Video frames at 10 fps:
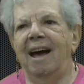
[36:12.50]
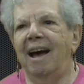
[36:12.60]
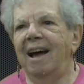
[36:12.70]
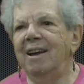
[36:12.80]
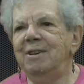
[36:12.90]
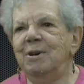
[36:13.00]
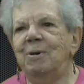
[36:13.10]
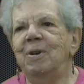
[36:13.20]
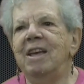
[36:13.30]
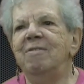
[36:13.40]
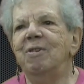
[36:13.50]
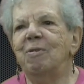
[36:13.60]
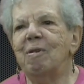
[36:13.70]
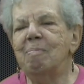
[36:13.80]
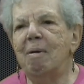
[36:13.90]
I don't even
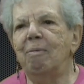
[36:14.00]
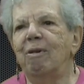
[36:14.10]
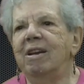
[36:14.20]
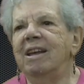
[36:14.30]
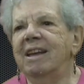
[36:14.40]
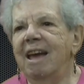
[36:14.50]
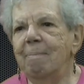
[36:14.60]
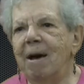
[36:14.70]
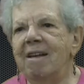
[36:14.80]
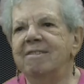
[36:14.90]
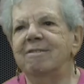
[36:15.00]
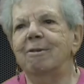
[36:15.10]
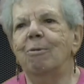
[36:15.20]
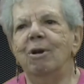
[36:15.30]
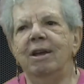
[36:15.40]
remember, and it kept on
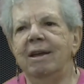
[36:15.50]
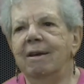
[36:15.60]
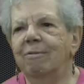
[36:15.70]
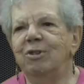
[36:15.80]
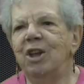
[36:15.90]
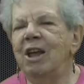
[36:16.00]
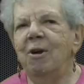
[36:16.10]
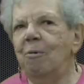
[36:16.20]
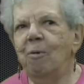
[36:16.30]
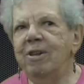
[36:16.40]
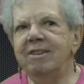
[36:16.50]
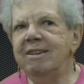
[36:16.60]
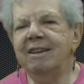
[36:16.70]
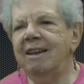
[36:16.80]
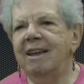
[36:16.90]
snowing. It
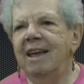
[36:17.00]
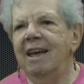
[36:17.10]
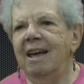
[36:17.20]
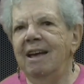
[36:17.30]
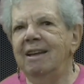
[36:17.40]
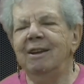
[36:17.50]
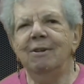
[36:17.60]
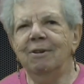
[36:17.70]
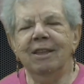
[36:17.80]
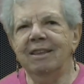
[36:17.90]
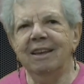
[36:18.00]
wasn't, you know,